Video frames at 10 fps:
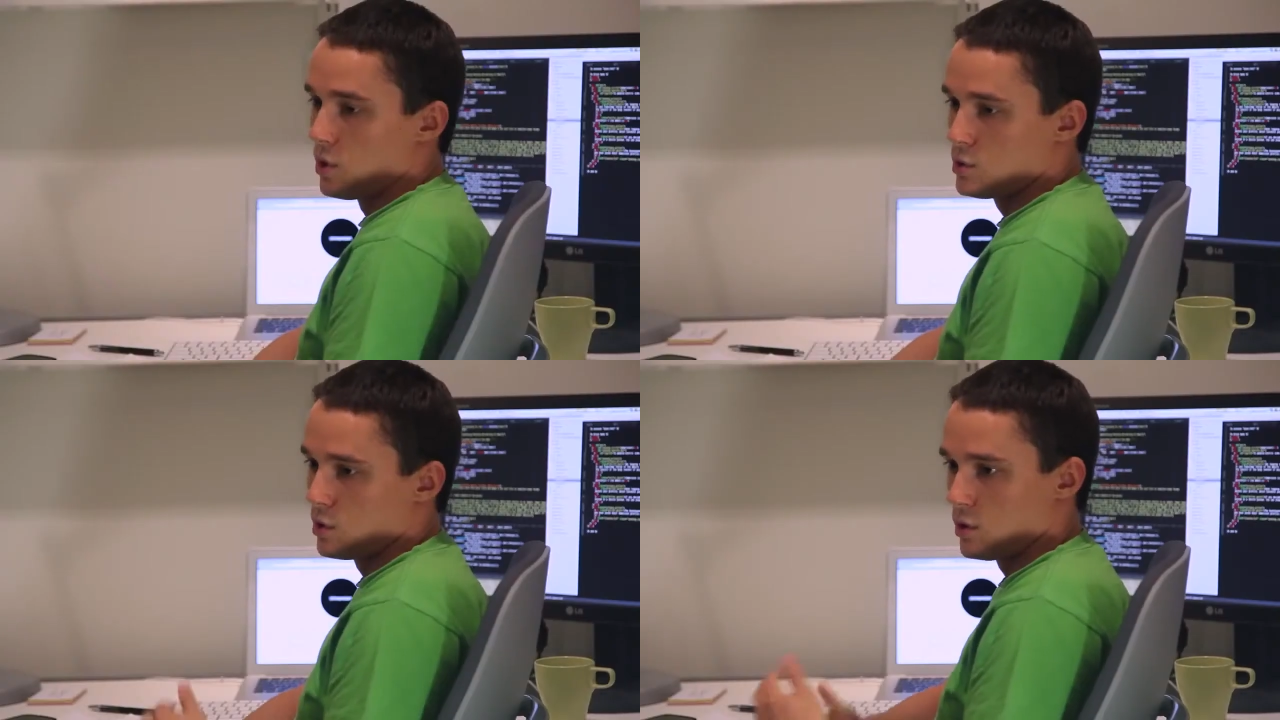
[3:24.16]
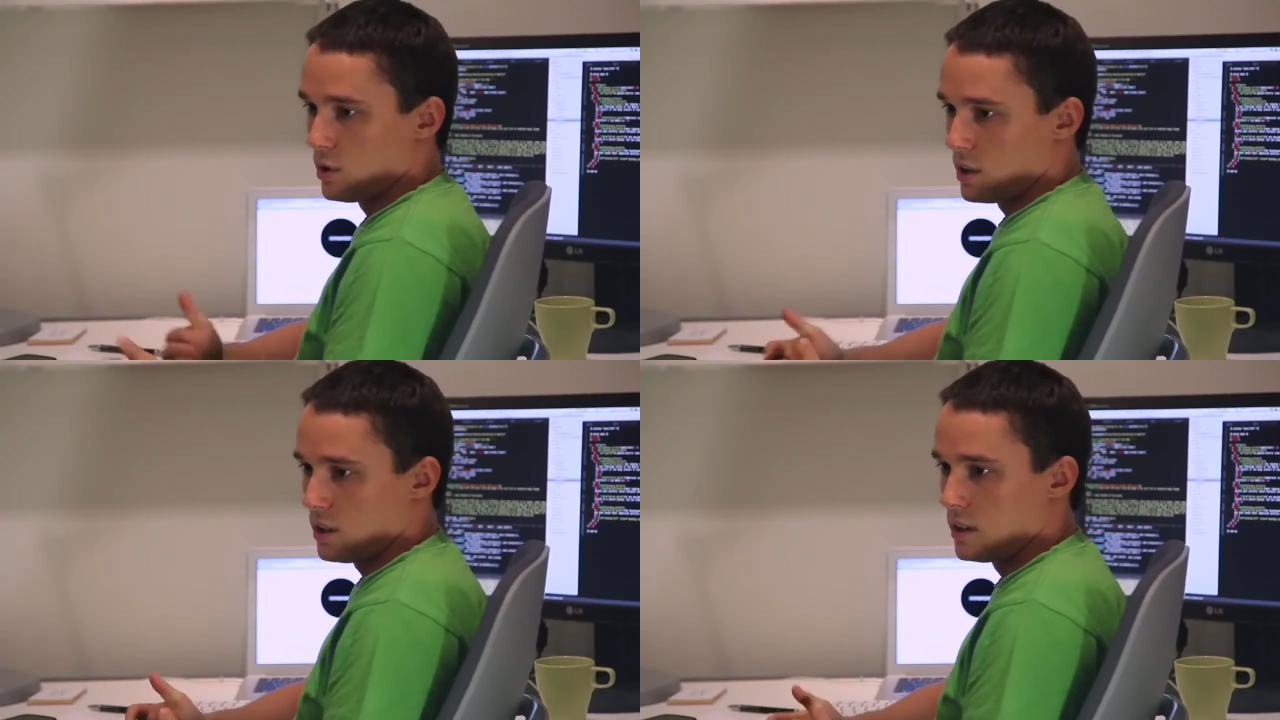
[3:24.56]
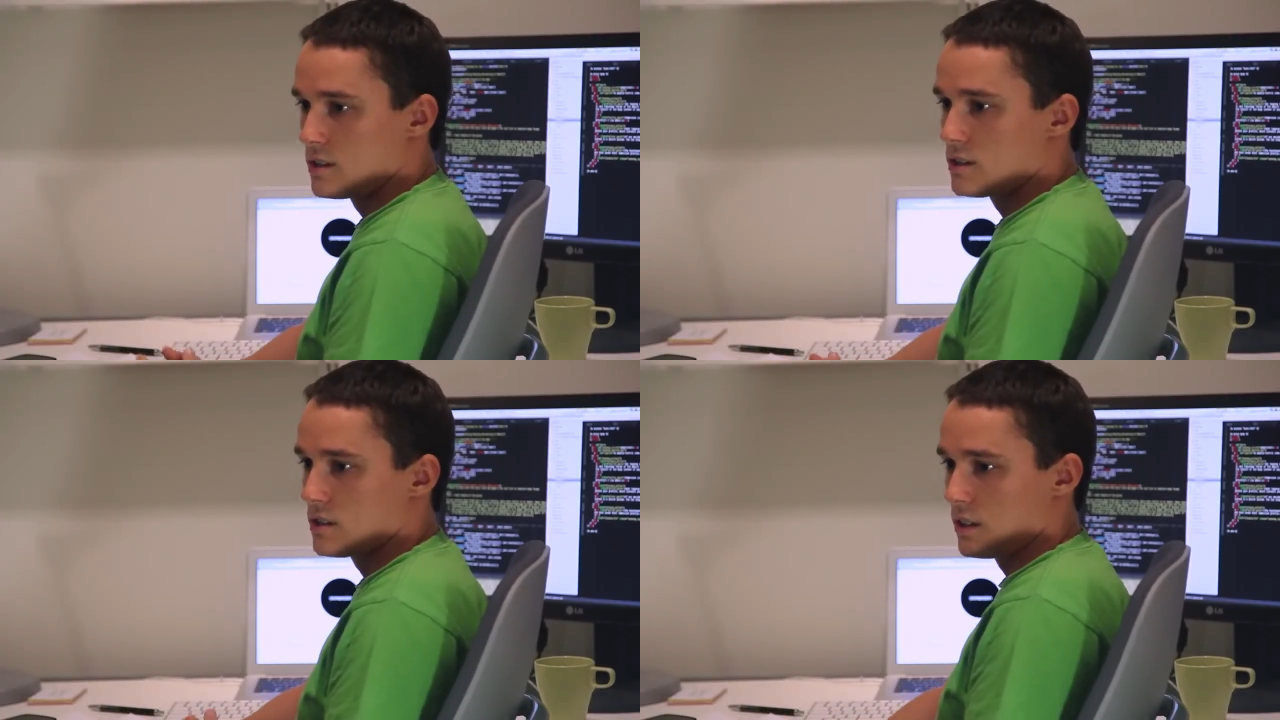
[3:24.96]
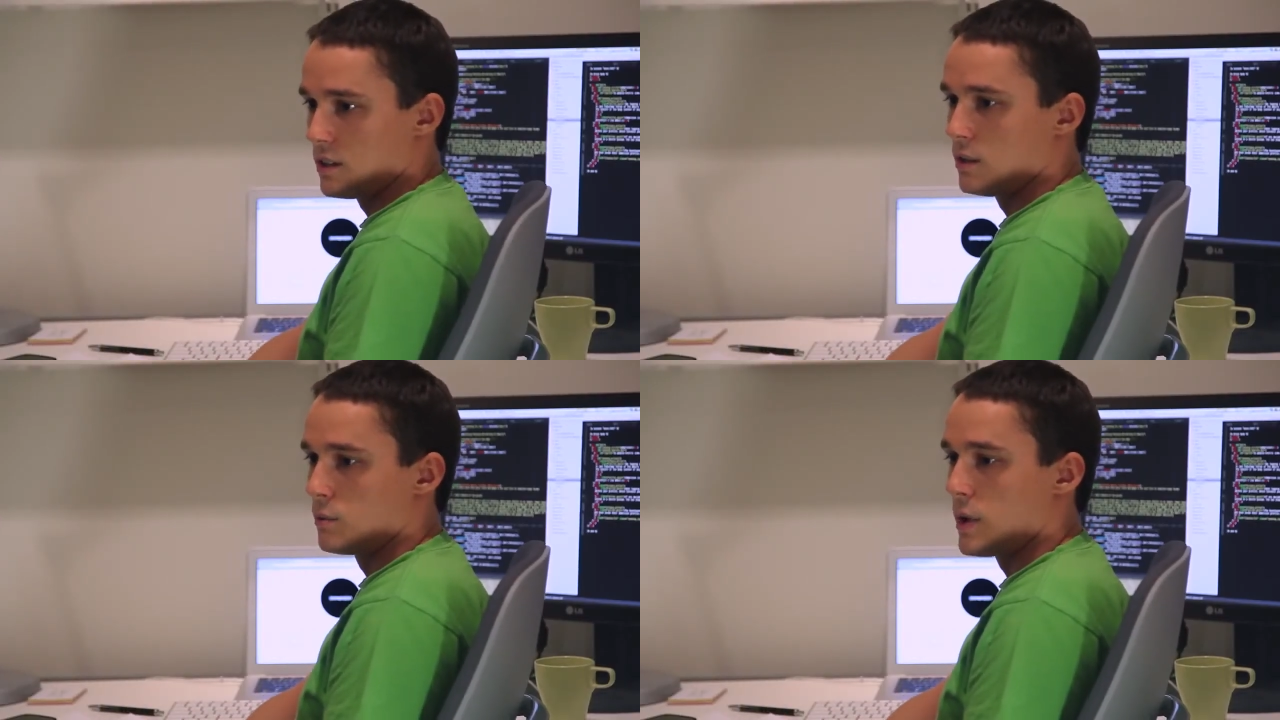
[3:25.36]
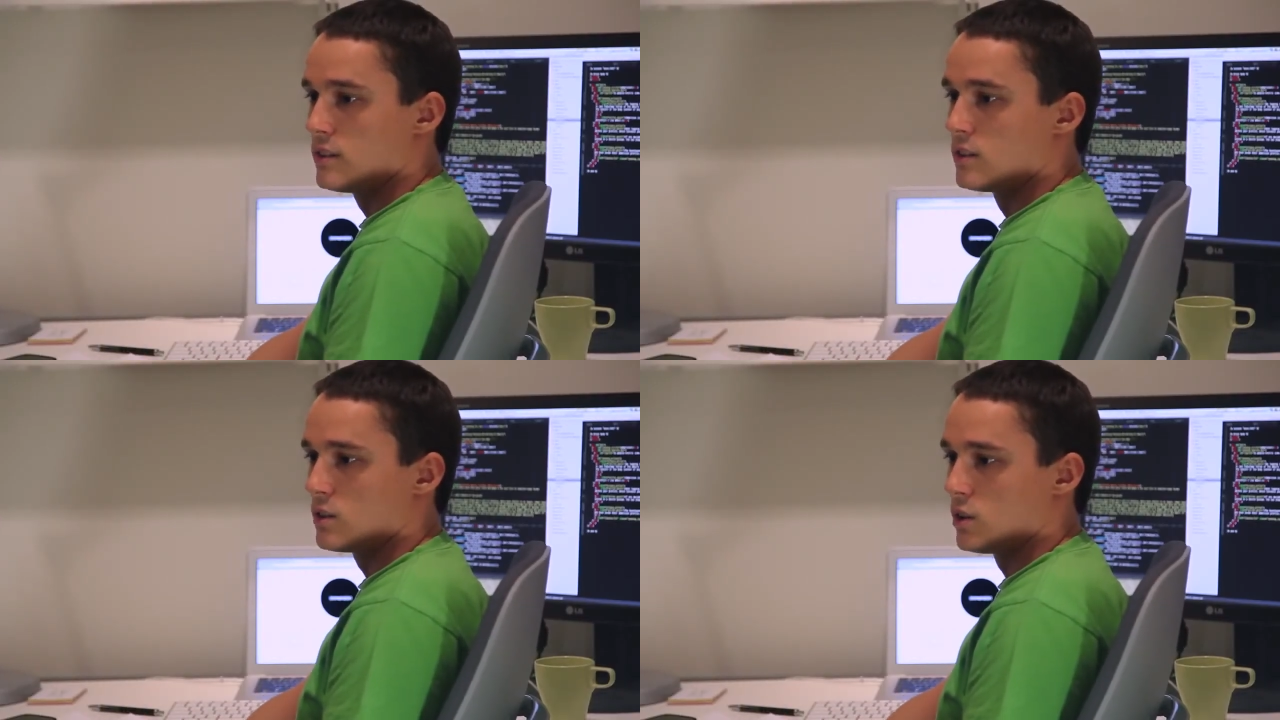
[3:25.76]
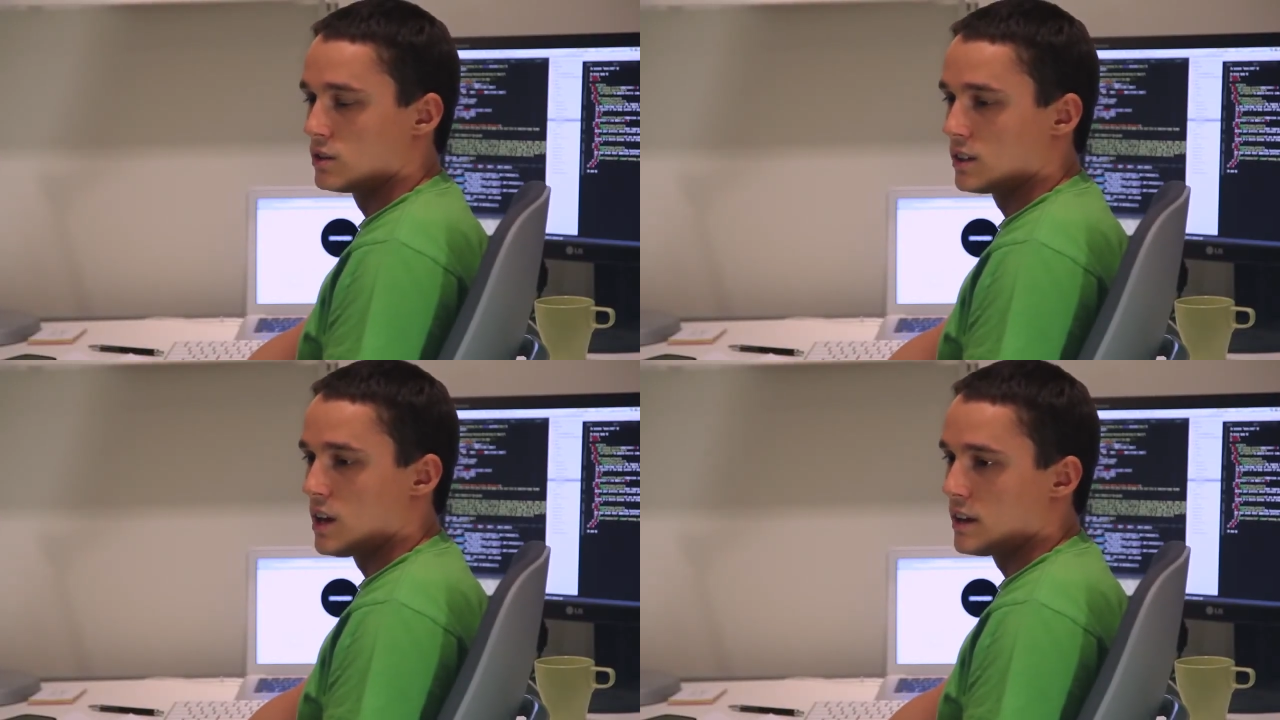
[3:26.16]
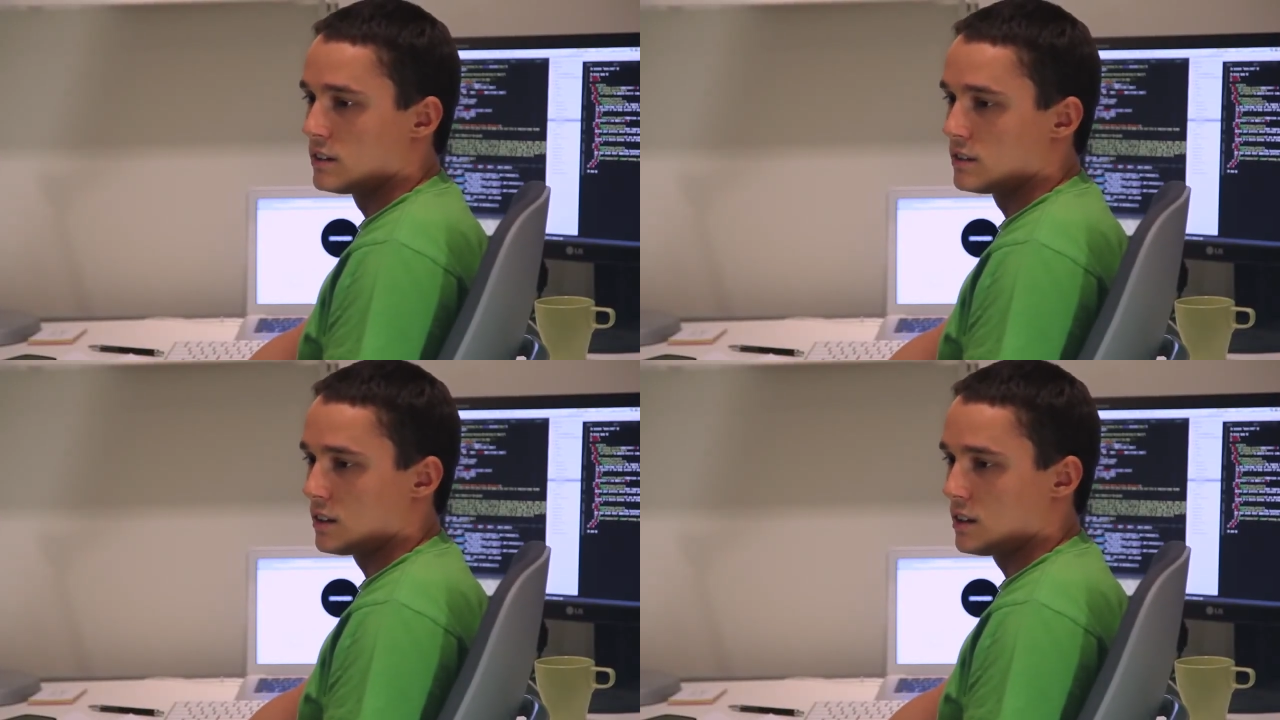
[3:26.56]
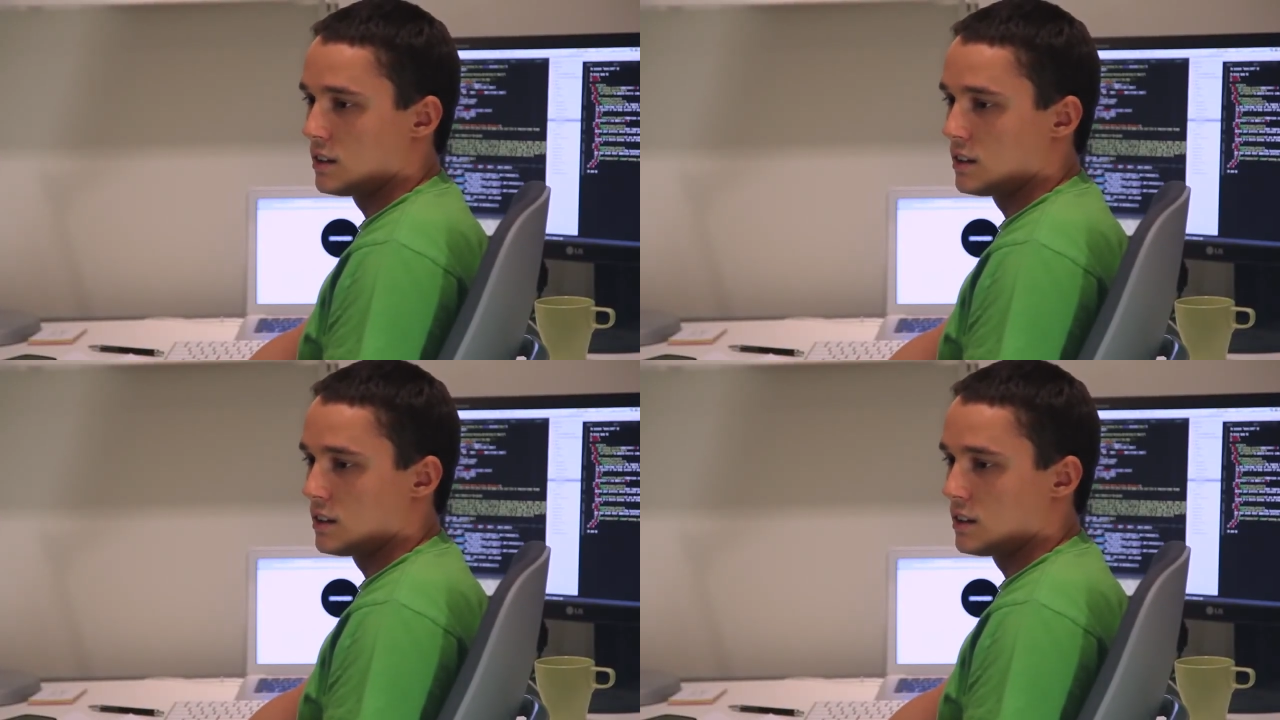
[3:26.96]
also is rendered on the client.